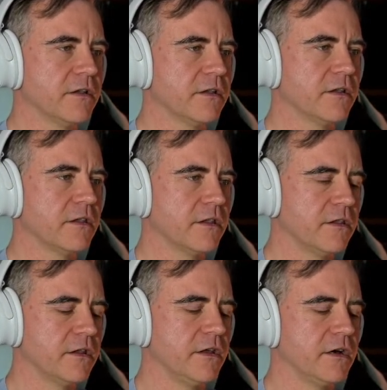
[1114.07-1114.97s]

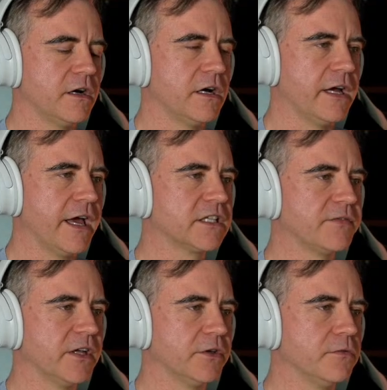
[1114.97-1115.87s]
the hex
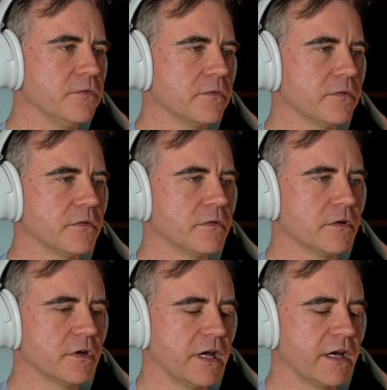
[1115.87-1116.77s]
value,
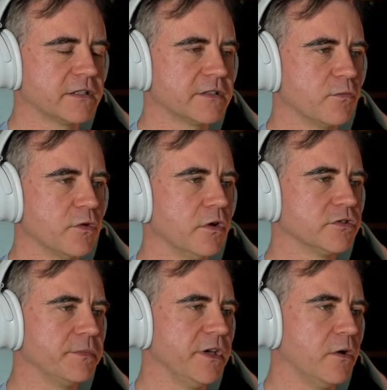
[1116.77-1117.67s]
hex will also
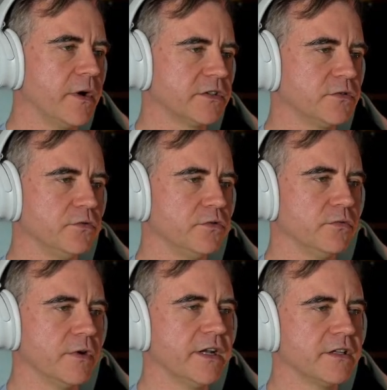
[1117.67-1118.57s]
be OX22,
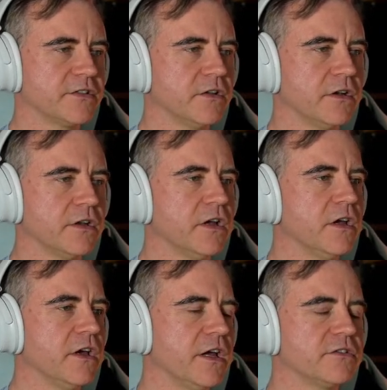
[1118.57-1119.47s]
right? It's not
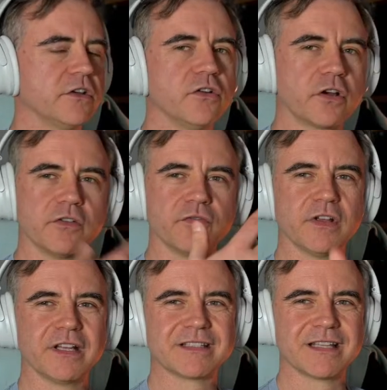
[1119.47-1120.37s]
your
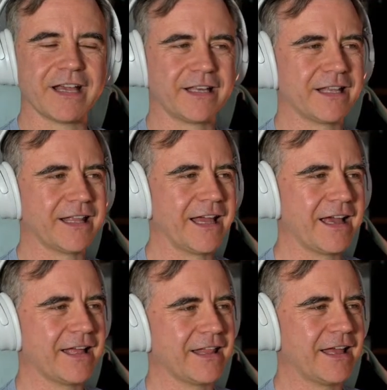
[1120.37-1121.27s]
it's like
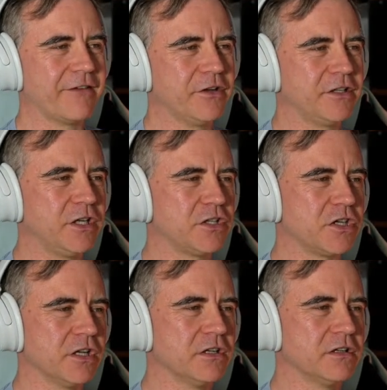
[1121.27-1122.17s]
every
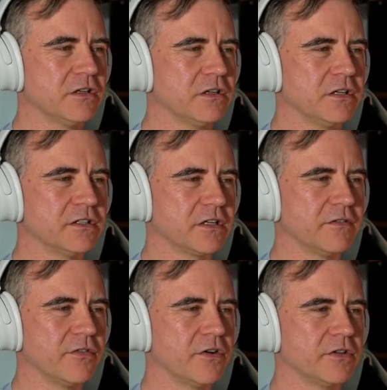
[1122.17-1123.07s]
digit is
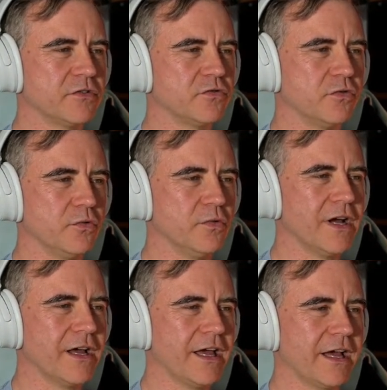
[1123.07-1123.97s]
converted to
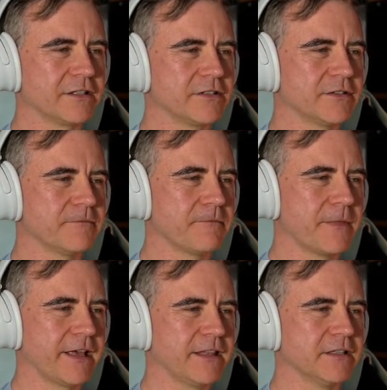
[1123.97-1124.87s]
hex.
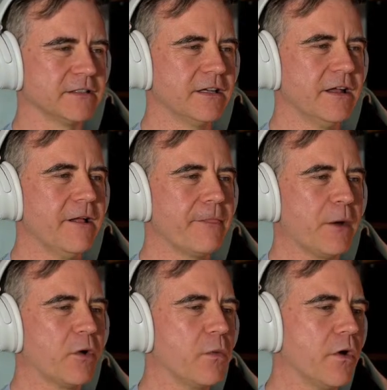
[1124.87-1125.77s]
Like this. Now
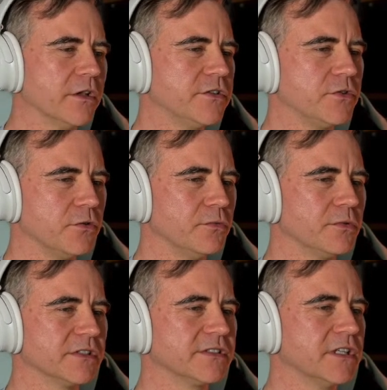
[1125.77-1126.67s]
what I wanted to do
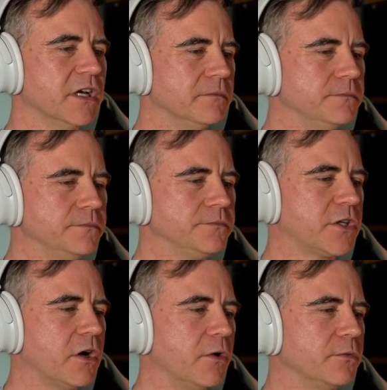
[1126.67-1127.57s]
was go